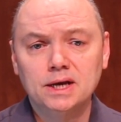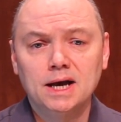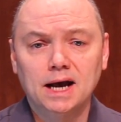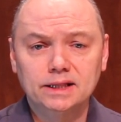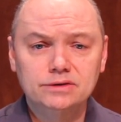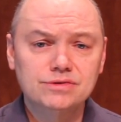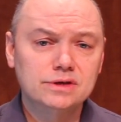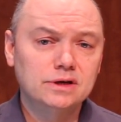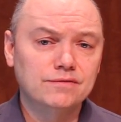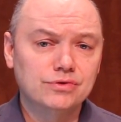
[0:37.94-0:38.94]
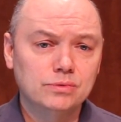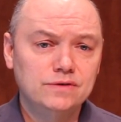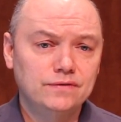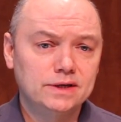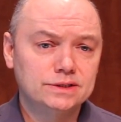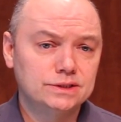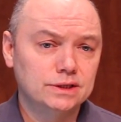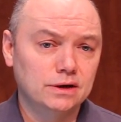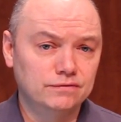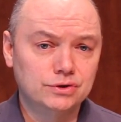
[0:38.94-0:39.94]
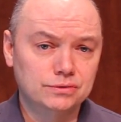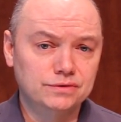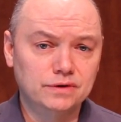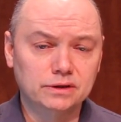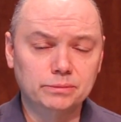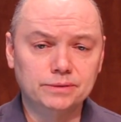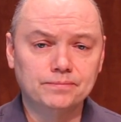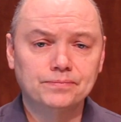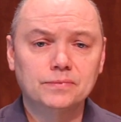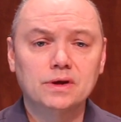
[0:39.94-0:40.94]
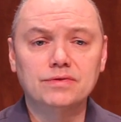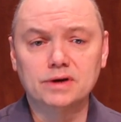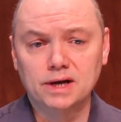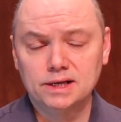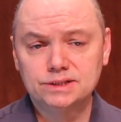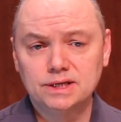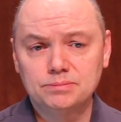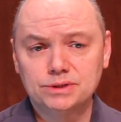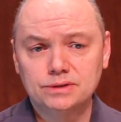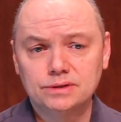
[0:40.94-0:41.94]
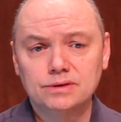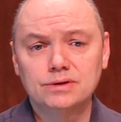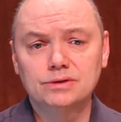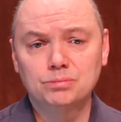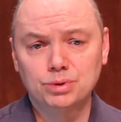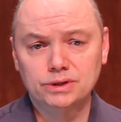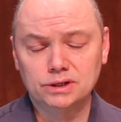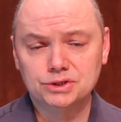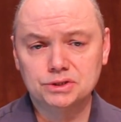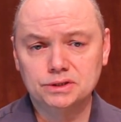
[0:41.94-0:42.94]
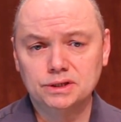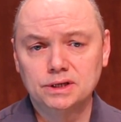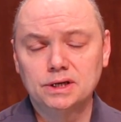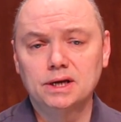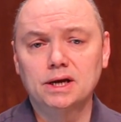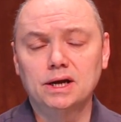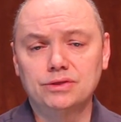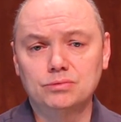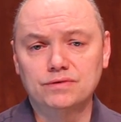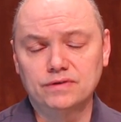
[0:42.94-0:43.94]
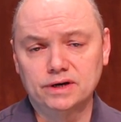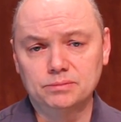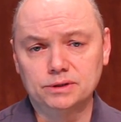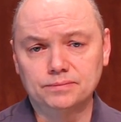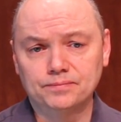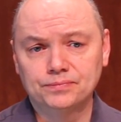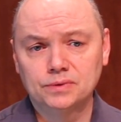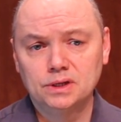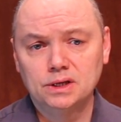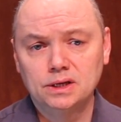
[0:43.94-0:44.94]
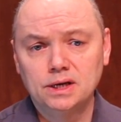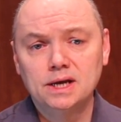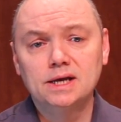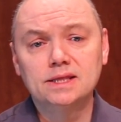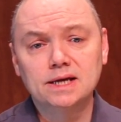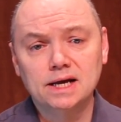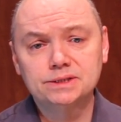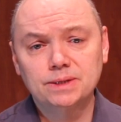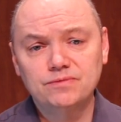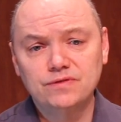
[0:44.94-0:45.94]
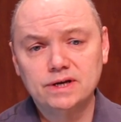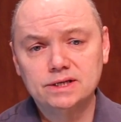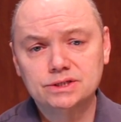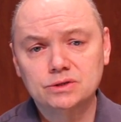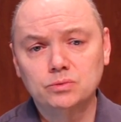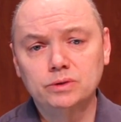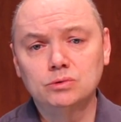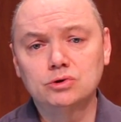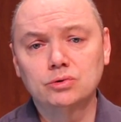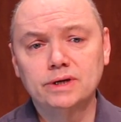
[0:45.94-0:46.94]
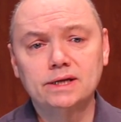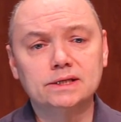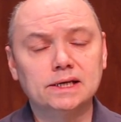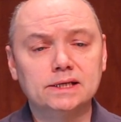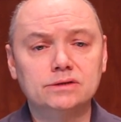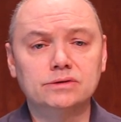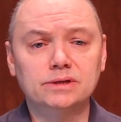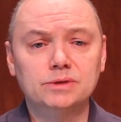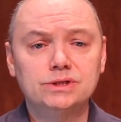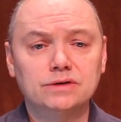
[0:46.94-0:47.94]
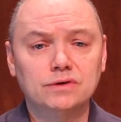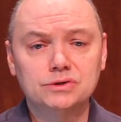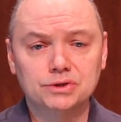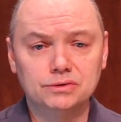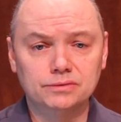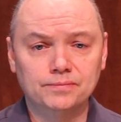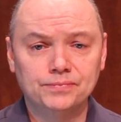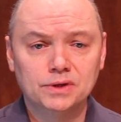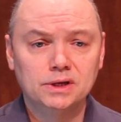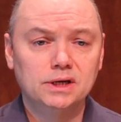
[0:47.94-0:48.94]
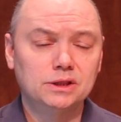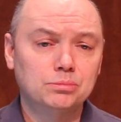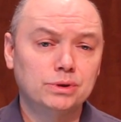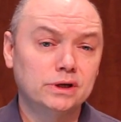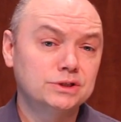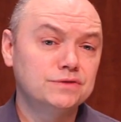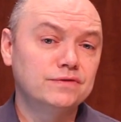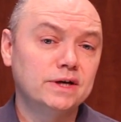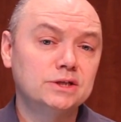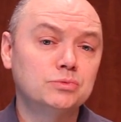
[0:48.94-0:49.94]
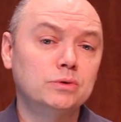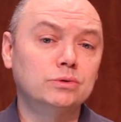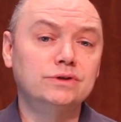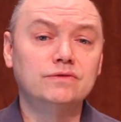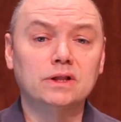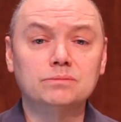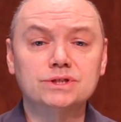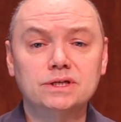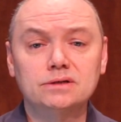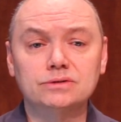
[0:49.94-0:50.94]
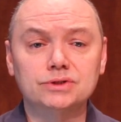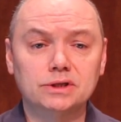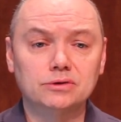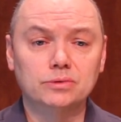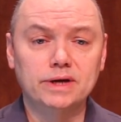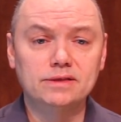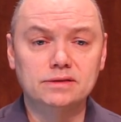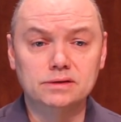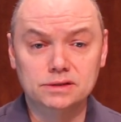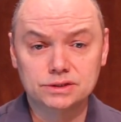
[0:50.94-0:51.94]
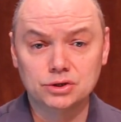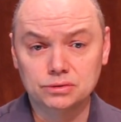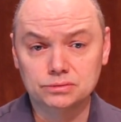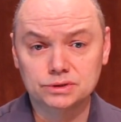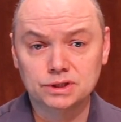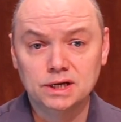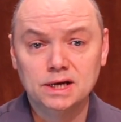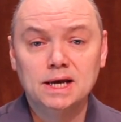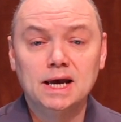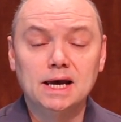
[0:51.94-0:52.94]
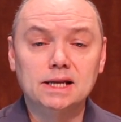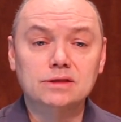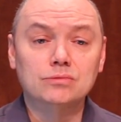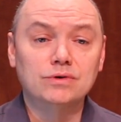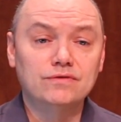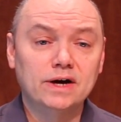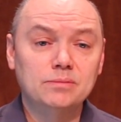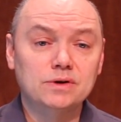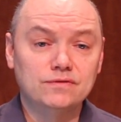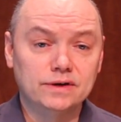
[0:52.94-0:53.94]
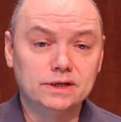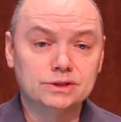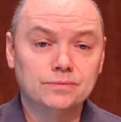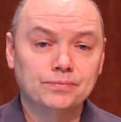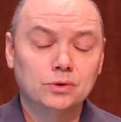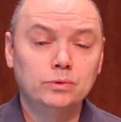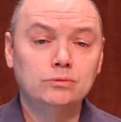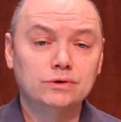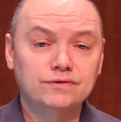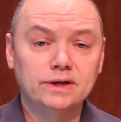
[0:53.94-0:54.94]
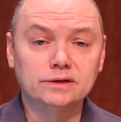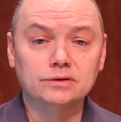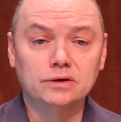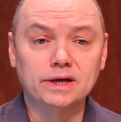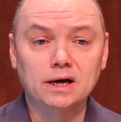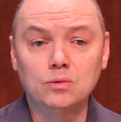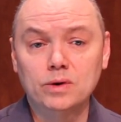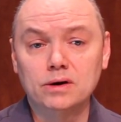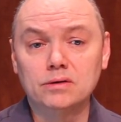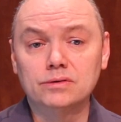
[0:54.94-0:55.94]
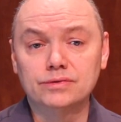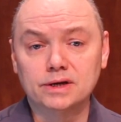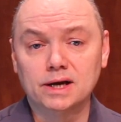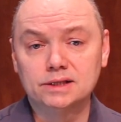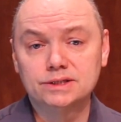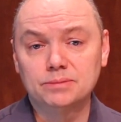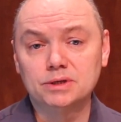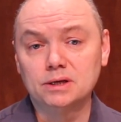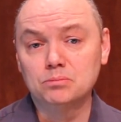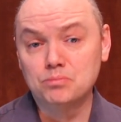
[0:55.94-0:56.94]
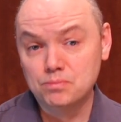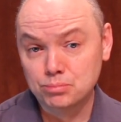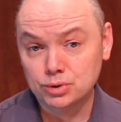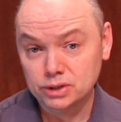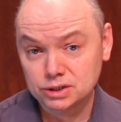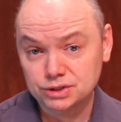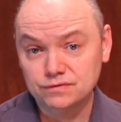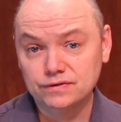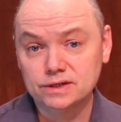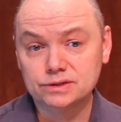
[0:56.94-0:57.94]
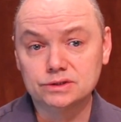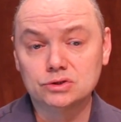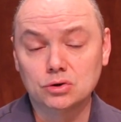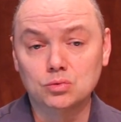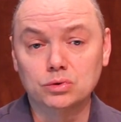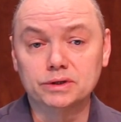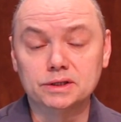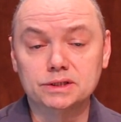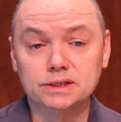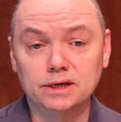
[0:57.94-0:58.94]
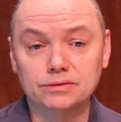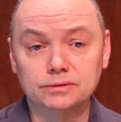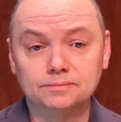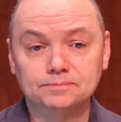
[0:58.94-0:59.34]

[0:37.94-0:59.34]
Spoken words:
I like to think of three phases of tone development: the concept, the production, and the refinement. In the concept phase, we will create an ideal image of our tone. In the production phase, we will develop skills that create these tones. And in the refinement phase, we reflect on how well the concept and production phases are working together.